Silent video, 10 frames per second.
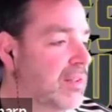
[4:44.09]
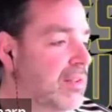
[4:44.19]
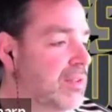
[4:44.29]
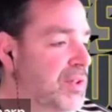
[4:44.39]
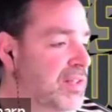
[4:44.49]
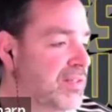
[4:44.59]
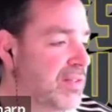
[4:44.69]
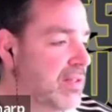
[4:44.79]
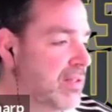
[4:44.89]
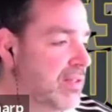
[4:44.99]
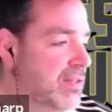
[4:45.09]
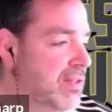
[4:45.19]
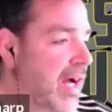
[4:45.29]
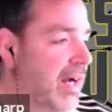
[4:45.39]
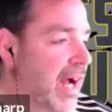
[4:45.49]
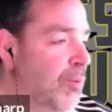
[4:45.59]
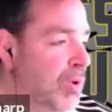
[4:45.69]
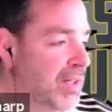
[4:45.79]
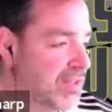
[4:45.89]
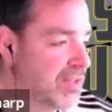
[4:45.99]
You can see the slot guy
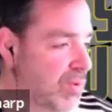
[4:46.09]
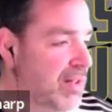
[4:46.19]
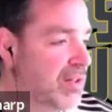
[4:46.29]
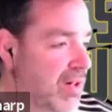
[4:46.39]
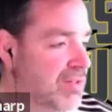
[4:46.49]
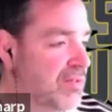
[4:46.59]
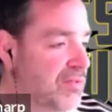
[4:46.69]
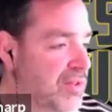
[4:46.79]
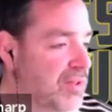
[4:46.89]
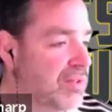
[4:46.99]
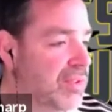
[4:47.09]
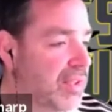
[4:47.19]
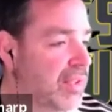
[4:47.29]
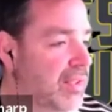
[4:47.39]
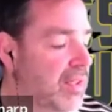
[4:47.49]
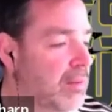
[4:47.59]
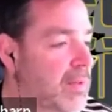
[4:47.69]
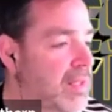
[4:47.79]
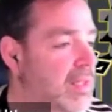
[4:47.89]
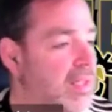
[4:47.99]
working his way across the field. Yep. And
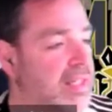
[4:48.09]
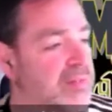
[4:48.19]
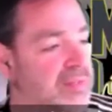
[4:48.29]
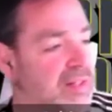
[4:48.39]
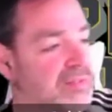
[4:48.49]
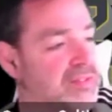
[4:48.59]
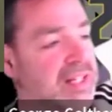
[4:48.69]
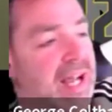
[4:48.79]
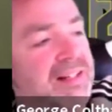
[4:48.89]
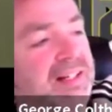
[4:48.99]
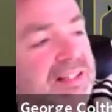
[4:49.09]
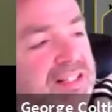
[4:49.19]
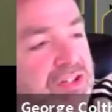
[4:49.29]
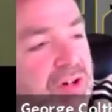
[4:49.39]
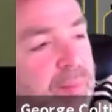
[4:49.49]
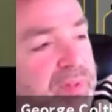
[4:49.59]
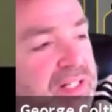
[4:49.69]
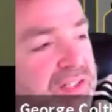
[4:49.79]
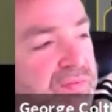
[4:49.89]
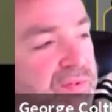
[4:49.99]
if the guy doesn't drop in
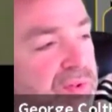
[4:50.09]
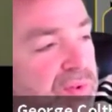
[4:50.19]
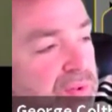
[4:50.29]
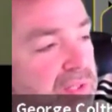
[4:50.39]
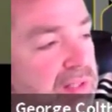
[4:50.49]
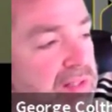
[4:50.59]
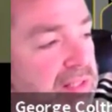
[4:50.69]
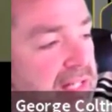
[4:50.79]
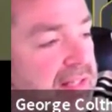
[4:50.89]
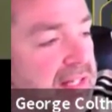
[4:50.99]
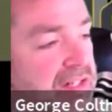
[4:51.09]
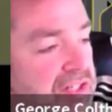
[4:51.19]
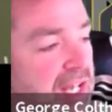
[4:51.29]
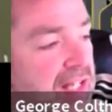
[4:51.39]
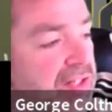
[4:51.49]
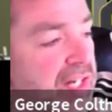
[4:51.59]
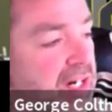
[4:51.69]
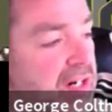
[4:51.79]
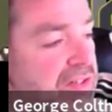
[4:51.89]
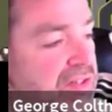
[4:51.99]
his view, then that shallow
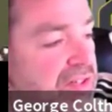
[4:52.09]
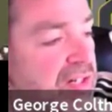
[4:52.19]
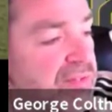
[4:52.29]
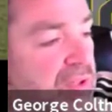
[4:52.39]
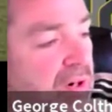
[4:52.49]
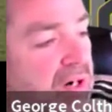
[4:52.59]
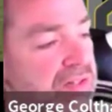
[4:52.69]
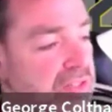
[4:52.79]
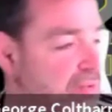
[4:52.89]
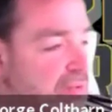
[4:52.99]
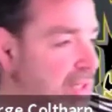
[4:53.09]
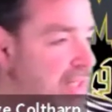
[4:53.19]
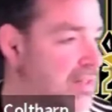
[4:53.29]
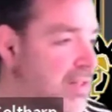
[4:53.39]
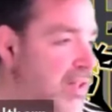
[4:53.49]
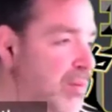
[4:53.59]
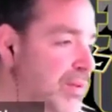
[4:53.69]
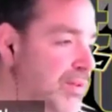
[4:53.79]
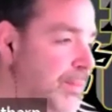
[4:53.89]
carries itself across, and he'll run it to the numbers.